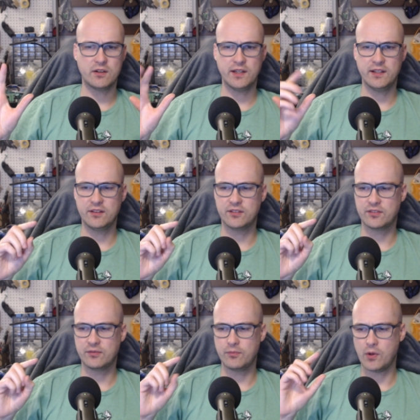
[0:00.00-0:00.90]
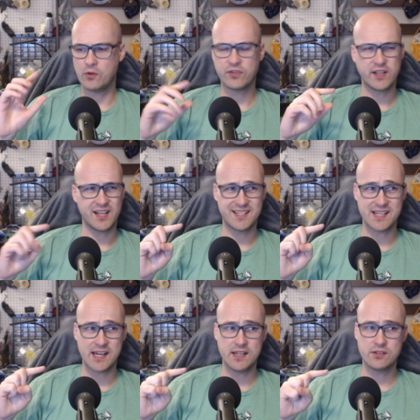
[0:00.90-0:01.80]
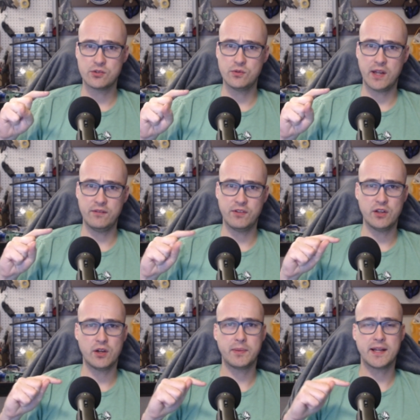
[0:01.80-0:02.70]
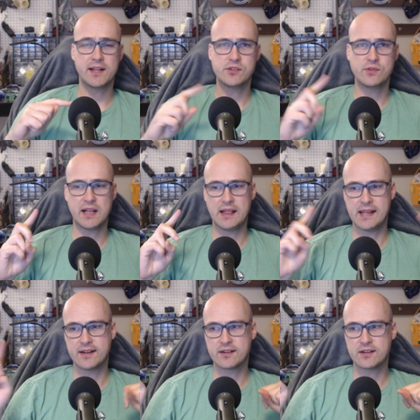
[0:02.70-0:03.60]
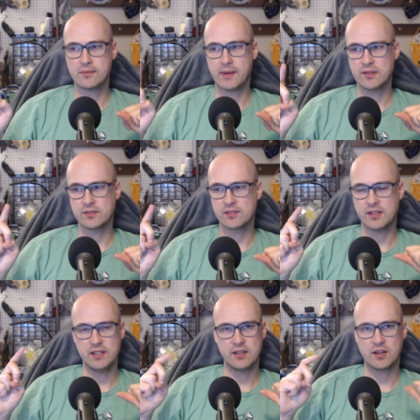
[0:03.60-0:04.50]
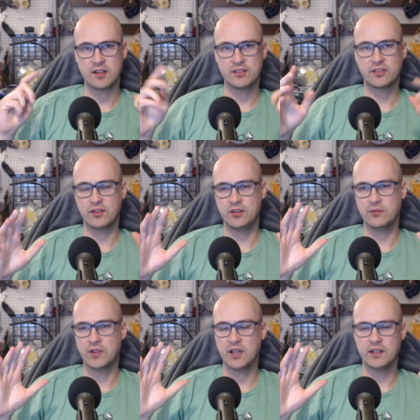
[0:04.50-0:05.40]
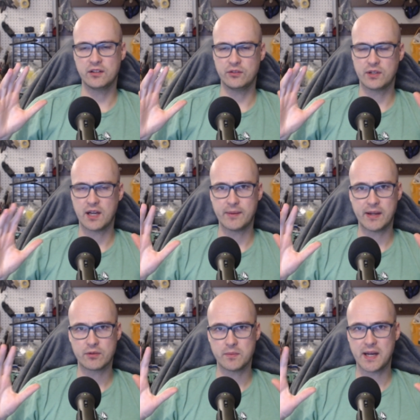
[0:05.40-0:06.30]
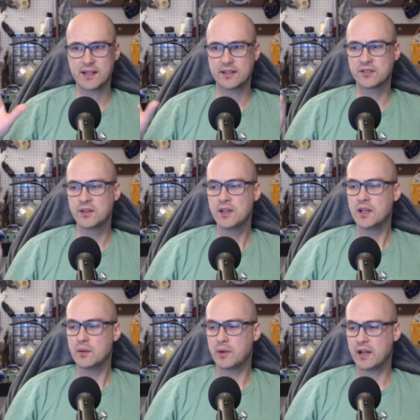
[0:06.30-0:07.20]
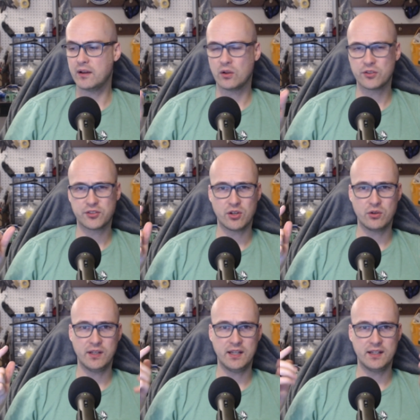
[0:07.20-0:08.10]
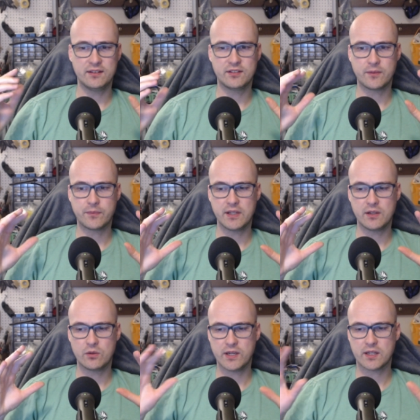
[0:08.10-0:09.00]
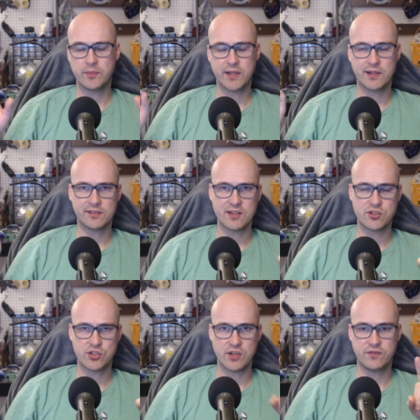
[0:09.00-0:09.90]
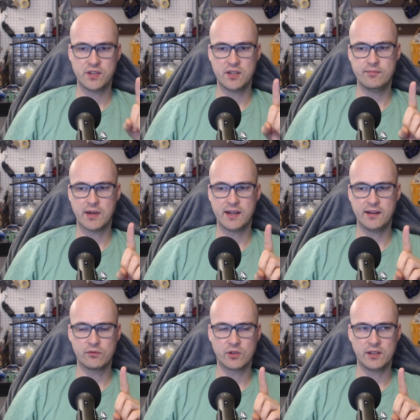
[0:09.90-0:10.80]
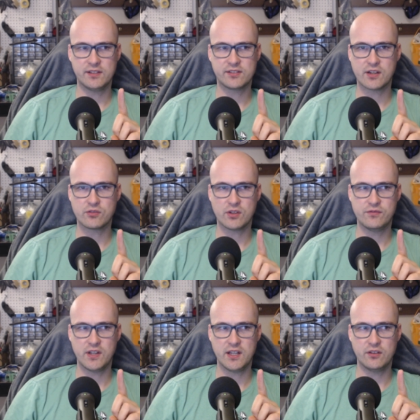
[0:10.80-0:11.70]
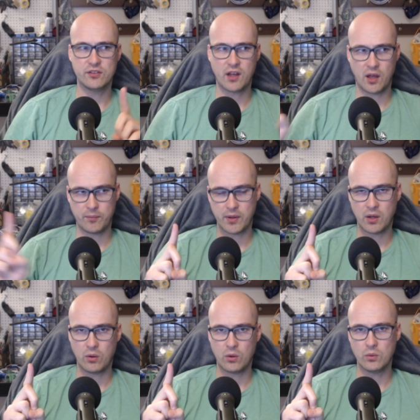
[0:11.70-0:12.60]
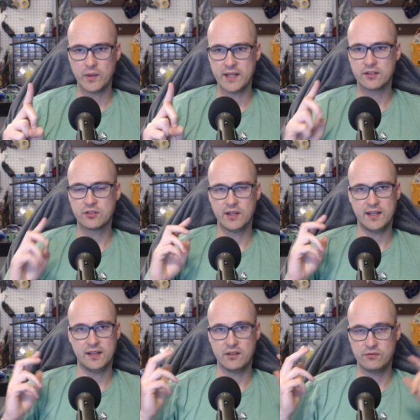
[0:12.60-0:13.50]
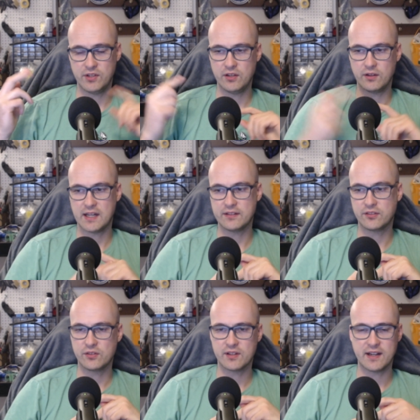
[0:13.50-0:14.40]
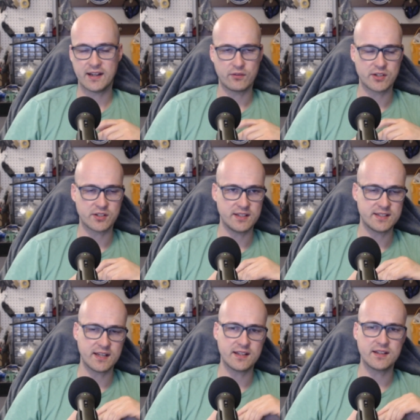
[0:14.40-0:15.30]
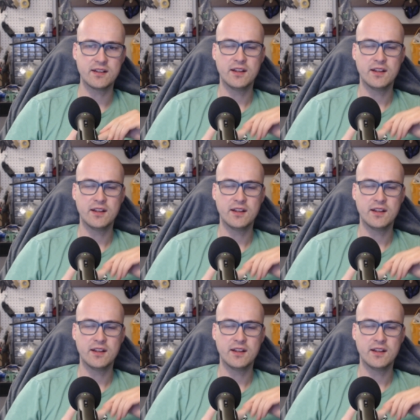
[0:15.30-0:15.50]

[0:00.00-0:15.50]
is hopefully going to tie into a video I plan on doing later about the costs of getting into combat robotics, but I also needed something quick because I shifted my release schedule of videos up a whole week, so I needed a video a lot sooner than I originally intended.